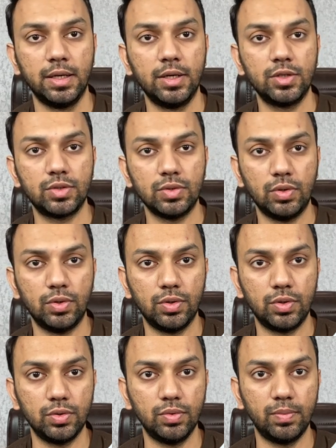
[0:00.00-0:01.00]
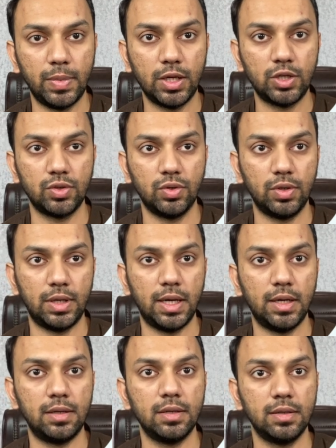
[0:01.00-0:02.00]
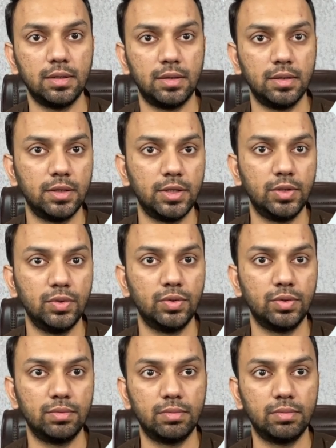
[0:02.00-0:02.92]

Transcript: So to make sure that you